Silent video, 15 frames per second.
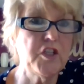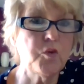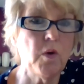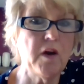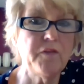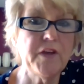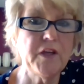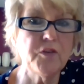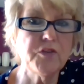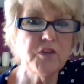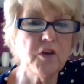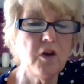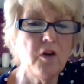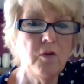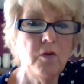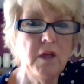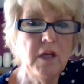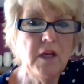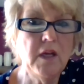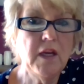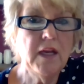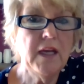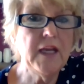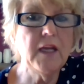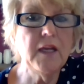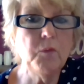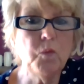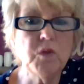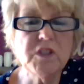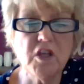12 years ago,
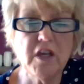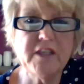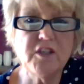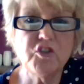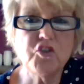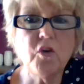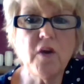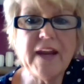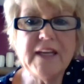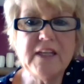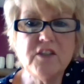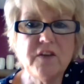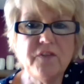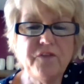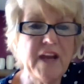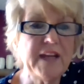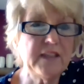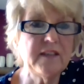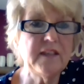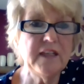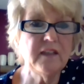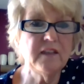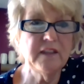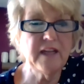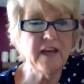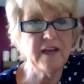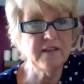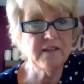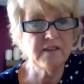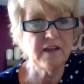it was like trying to find a needle in a
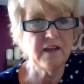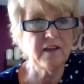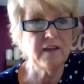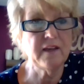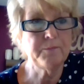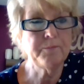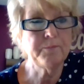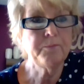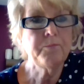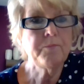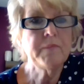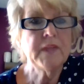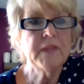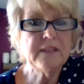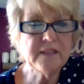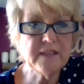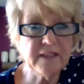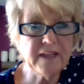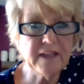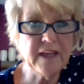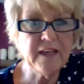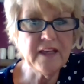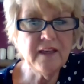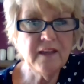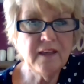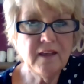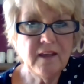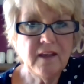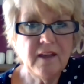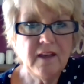haystack. Today,
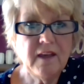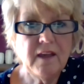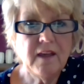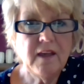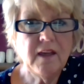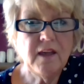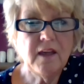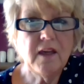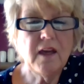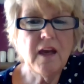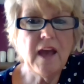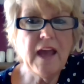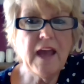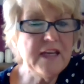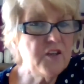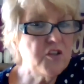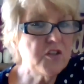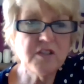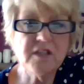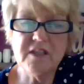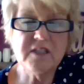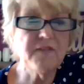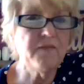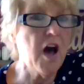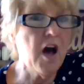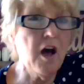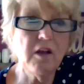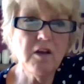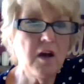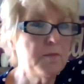agencies have
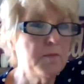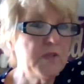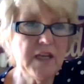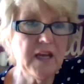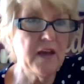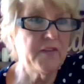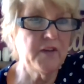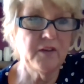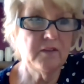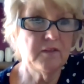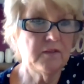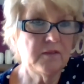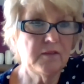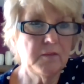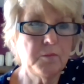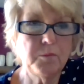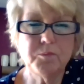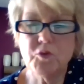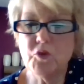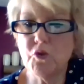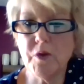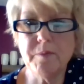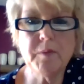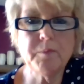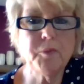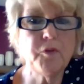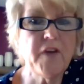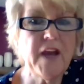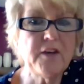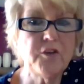all come together. Treatment
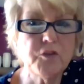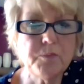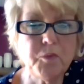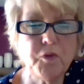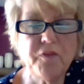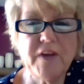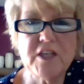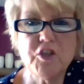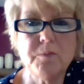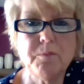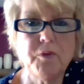providers, prevention